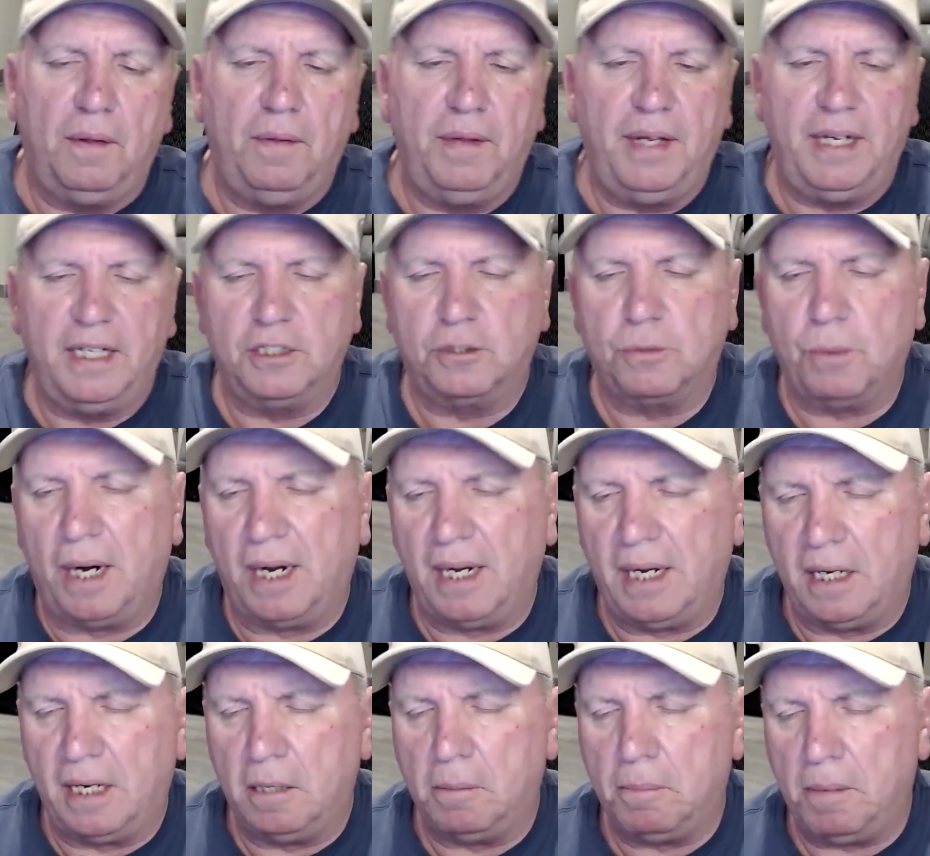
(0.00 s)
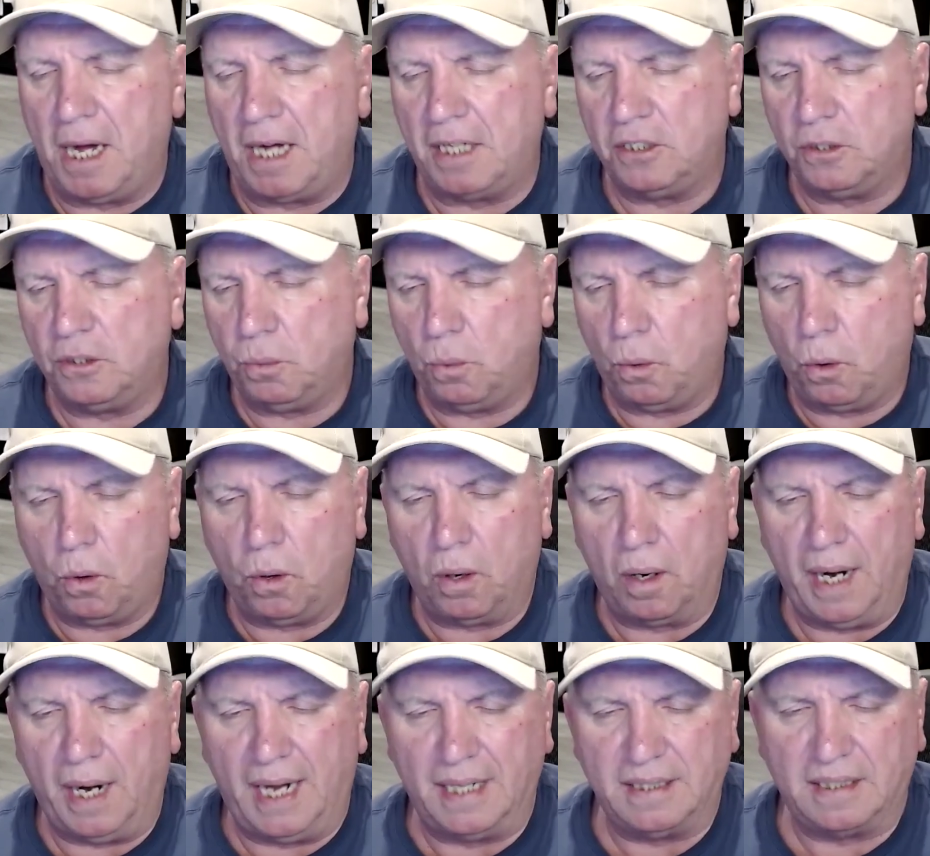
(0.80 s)
The Israeli Hamas
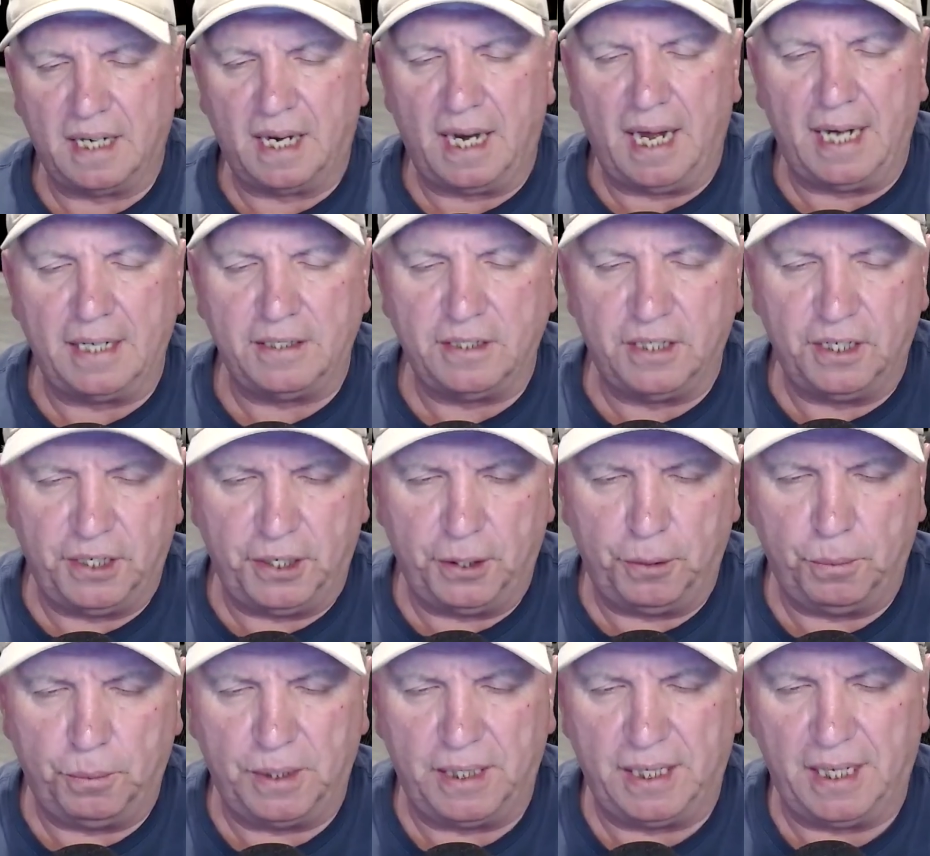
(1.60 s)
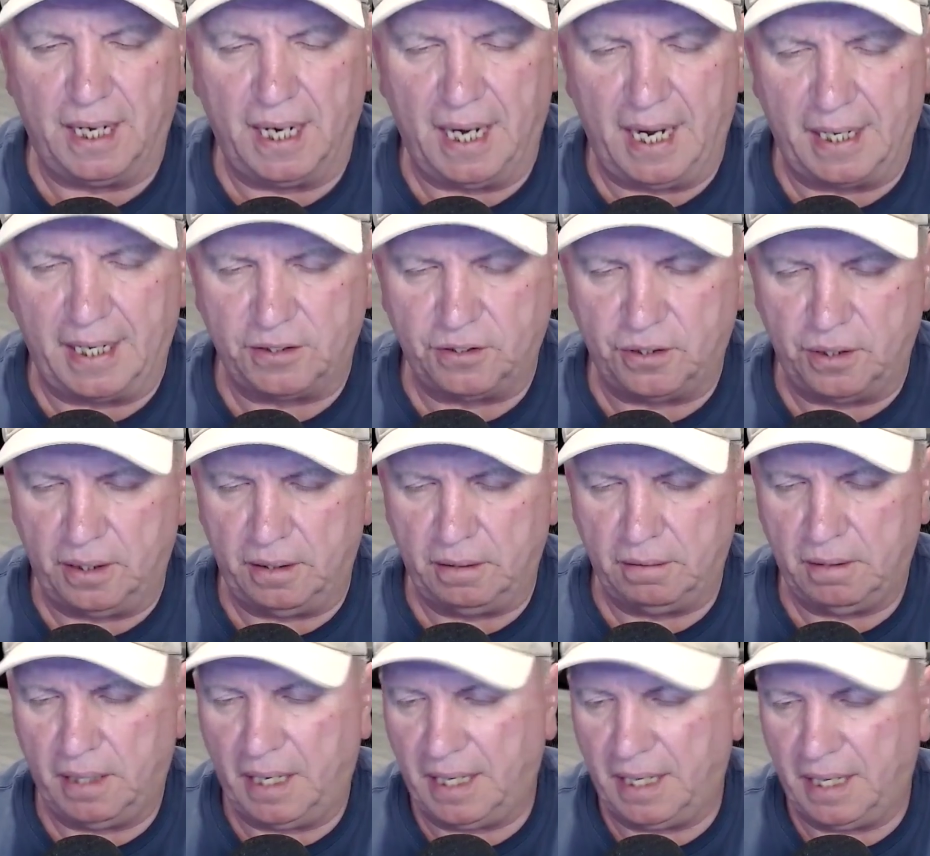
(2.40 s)
war has a lot to do with the
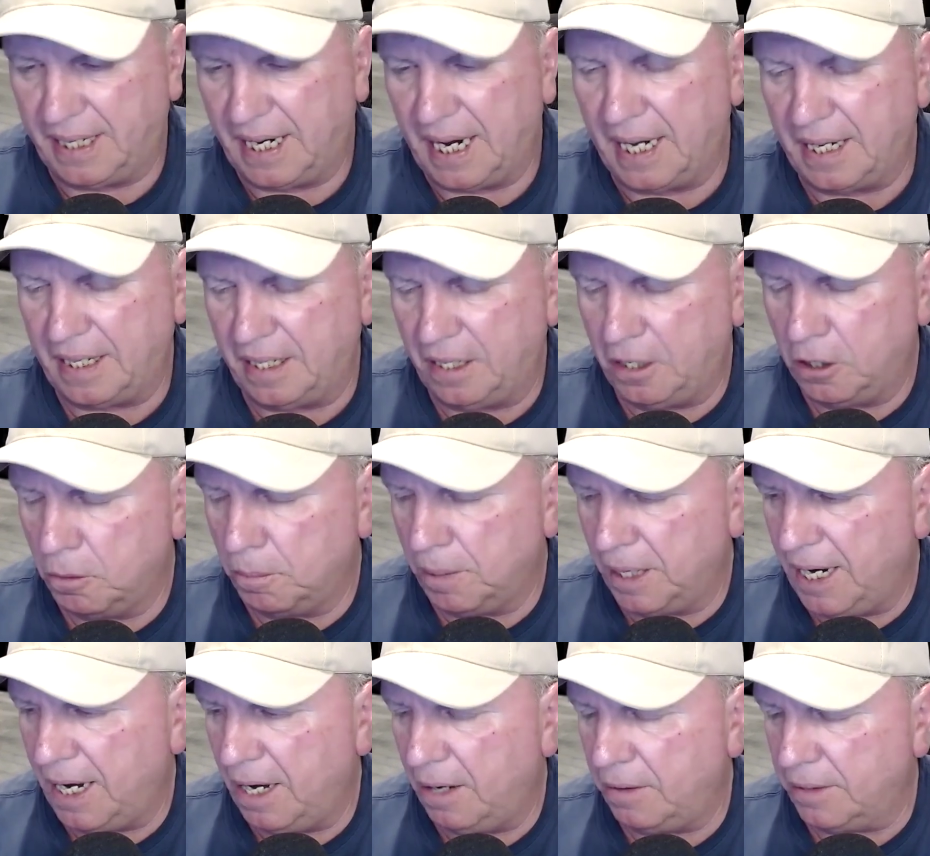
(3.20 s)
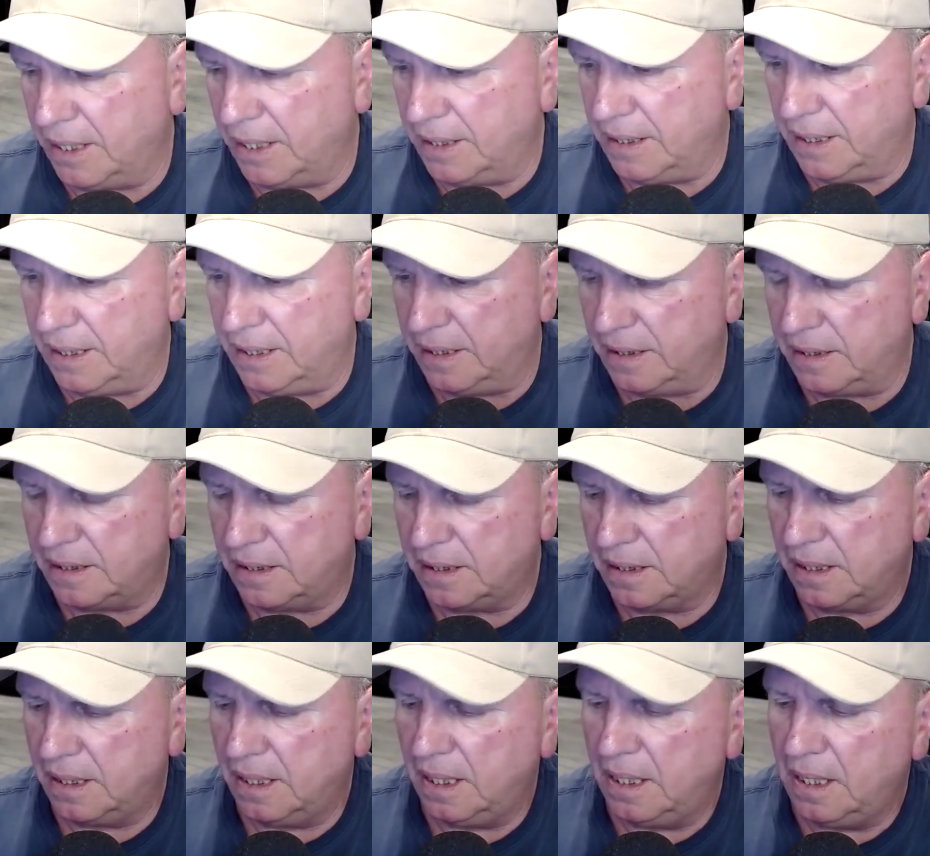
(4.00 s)
election. And you got to hear me out on
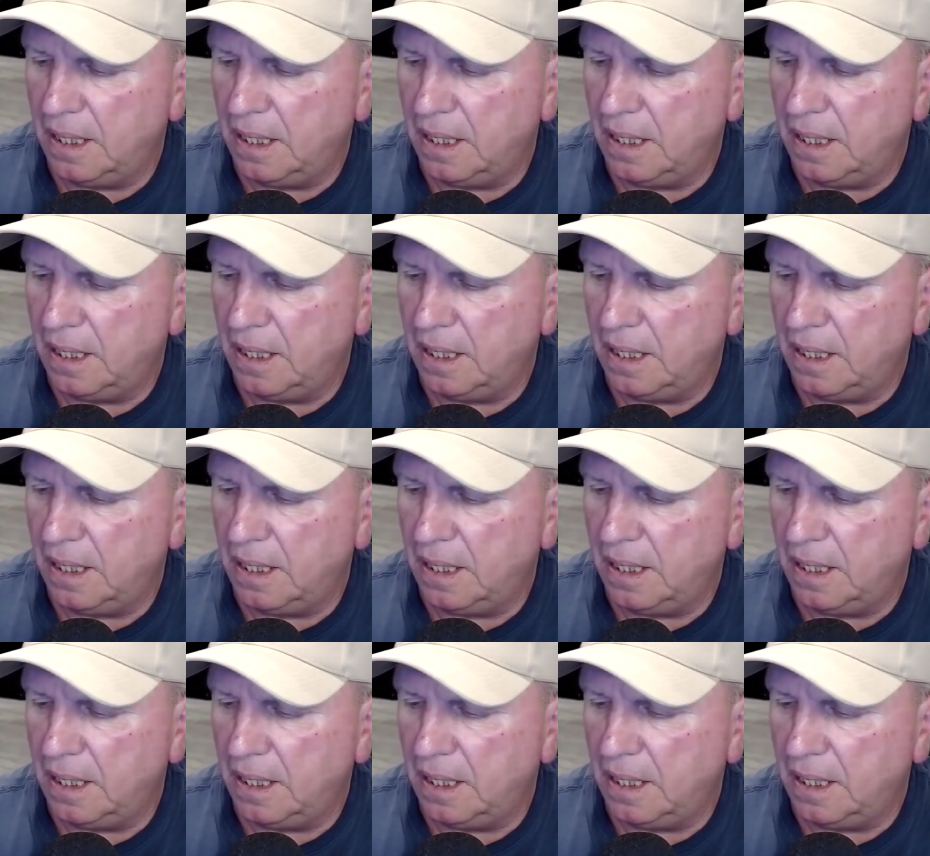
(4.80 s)
this.